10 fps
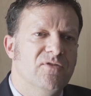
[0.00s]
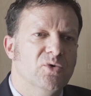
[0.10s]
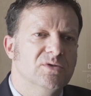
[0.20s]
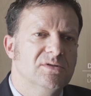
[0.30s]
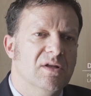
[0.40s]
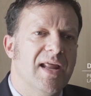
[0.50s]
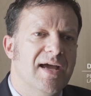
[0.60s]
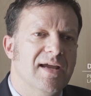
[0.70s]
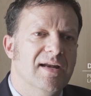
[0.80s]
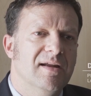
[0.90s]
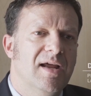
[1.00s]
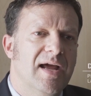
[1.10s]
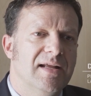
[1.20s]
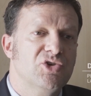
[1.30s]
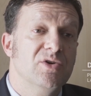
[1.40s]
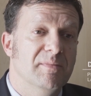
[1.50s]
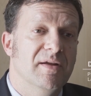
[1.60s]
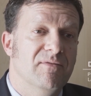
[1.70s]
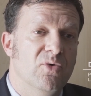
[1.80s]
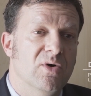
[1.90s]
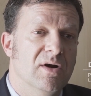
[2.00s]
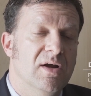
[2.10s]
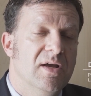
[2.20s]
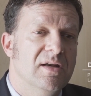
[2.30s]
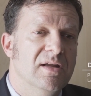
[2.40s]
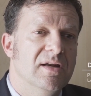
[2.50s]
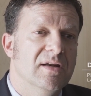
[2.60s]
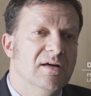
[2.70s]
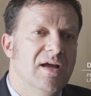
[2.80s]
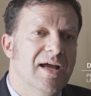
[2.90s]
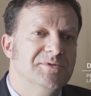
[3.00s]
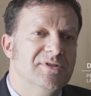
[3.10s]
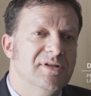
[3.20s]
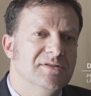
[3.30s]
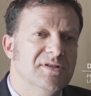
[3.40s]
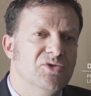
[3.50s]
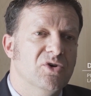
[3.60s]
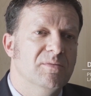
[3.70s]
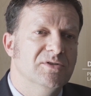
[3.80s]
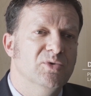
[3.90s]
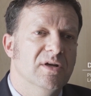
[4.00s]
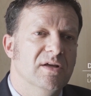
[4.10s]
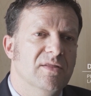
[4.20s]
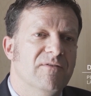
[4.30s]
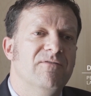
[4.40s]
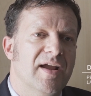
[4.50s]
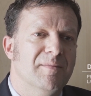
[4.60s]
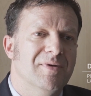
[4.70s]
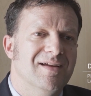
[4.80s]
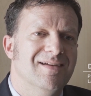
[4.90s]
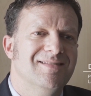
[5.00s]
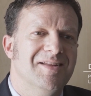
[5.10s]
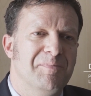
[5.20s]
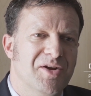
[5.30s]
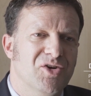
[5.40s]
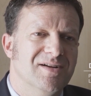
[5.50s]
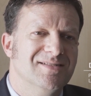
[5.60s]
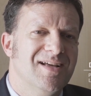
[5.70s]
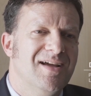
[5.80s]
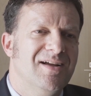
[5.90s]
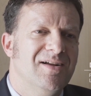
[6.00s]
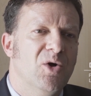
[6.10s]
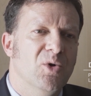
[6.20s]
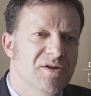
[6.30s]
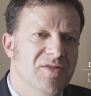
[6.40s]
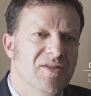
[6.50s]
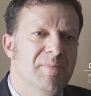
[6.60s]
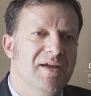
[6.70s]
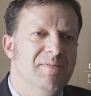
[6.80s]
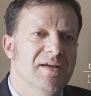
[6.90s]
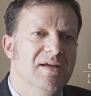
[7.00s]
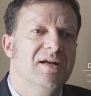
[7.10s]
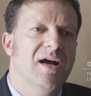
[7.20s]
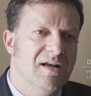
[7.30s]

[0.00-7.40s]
The first line treatment for neonatal abstinence syndrome is really the family, the parents holding the baby,